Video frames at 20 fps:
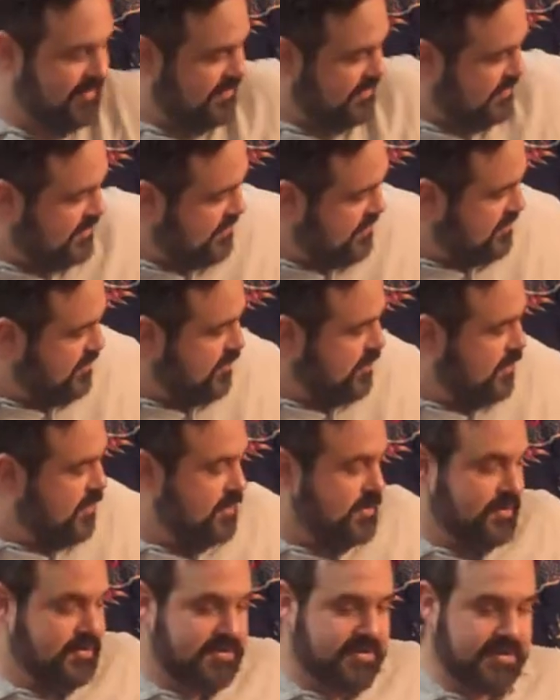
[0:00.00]
This is your
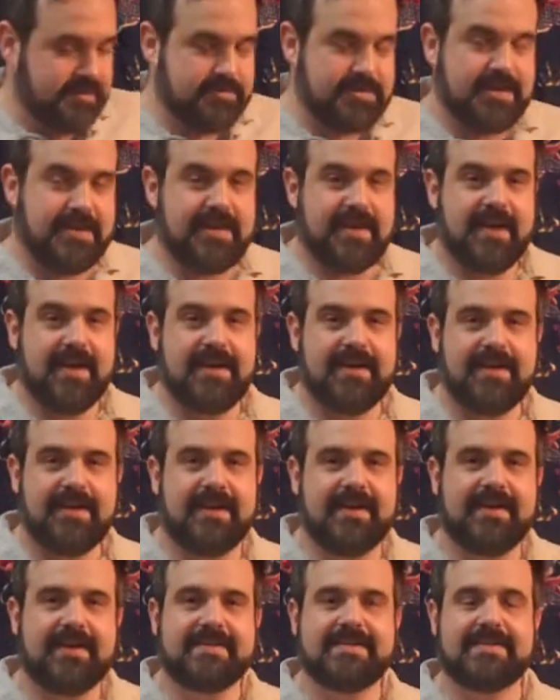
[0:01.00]
co-host, Tipsy, and
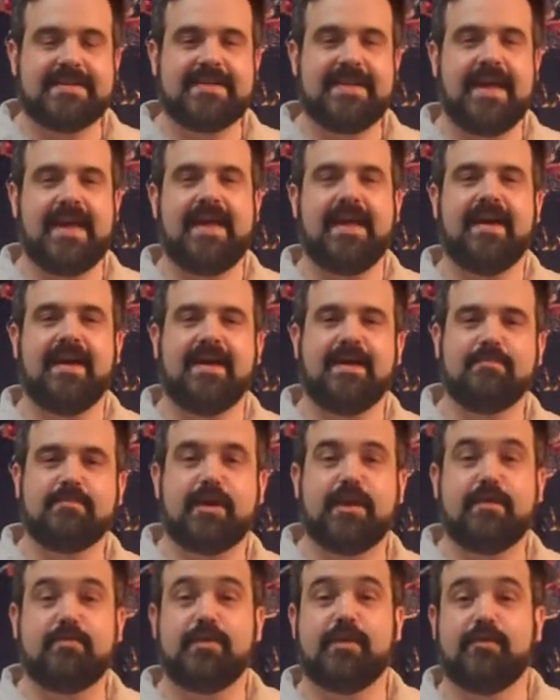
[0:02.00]
today I'm going
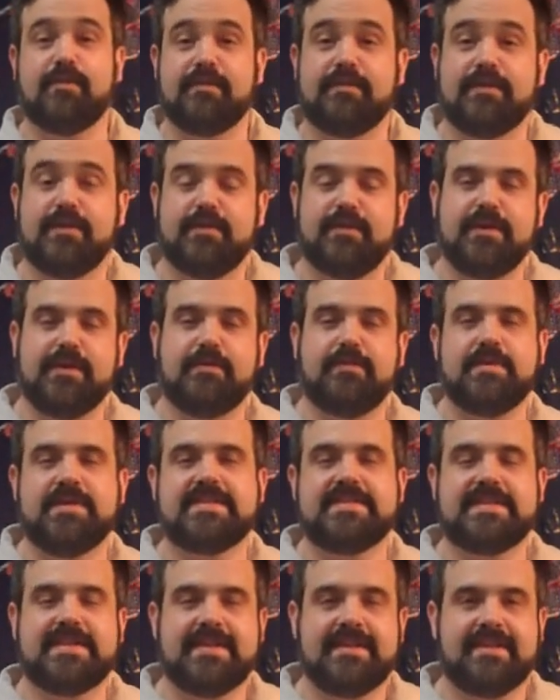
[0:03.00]
to be reviewing a
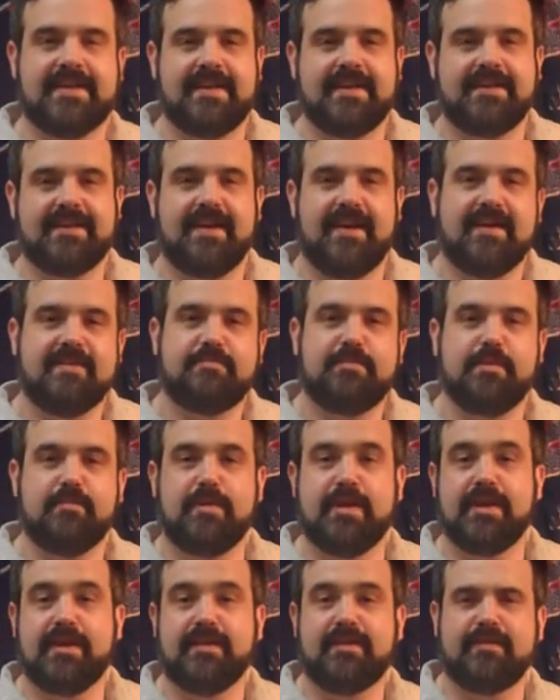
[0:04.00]
whiskey that I've been
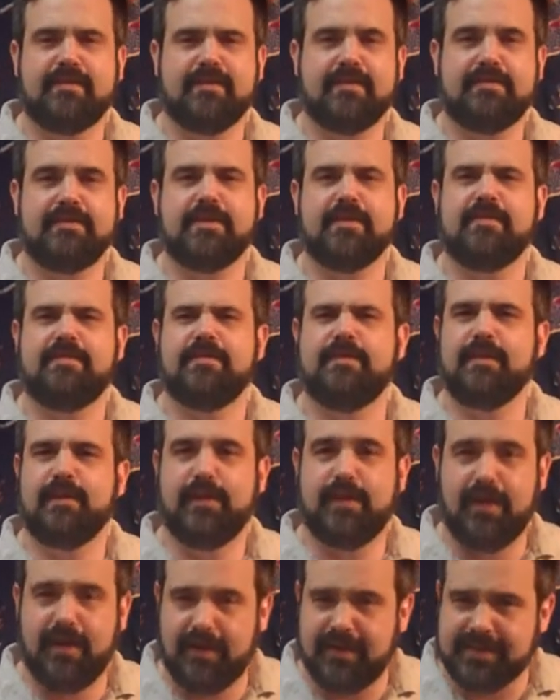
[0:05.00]
meaning to review for a
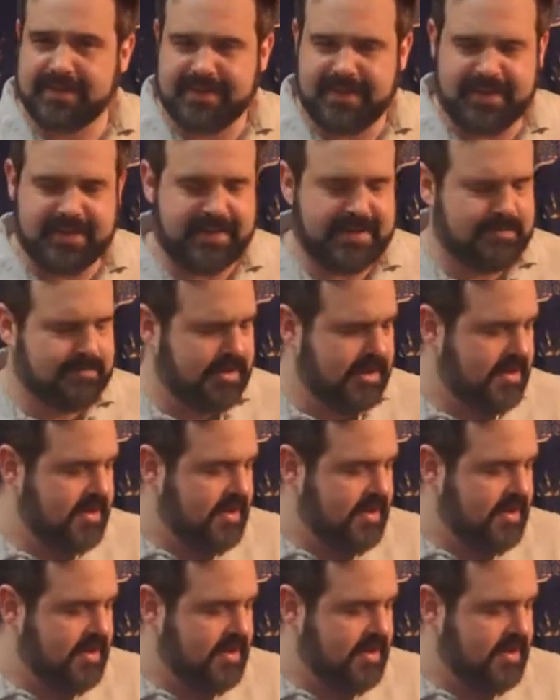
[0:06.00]
long time,